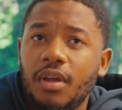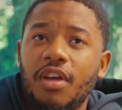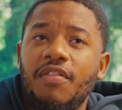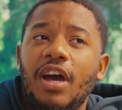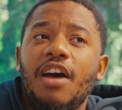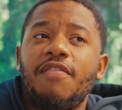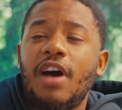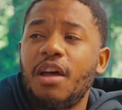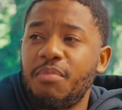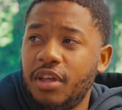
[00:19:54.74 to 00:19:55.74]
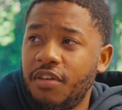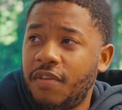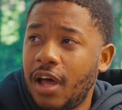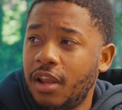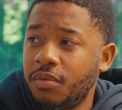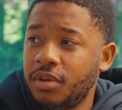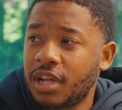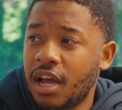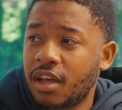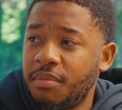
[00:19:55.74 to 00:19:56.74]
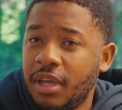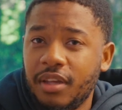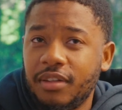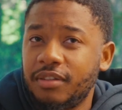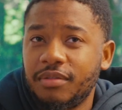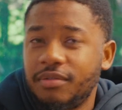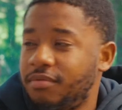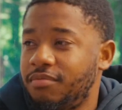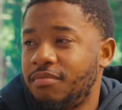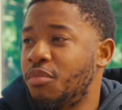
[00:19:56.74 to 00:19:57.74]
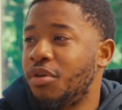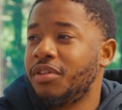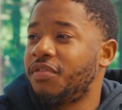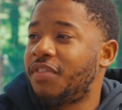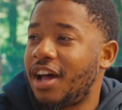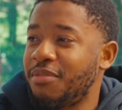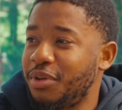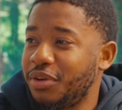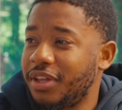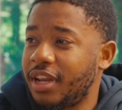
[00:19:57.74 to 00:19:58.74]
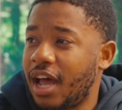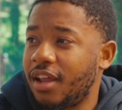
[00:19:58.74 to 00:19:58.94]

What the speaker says: If I got 5 million followers, I can make more than $5 million.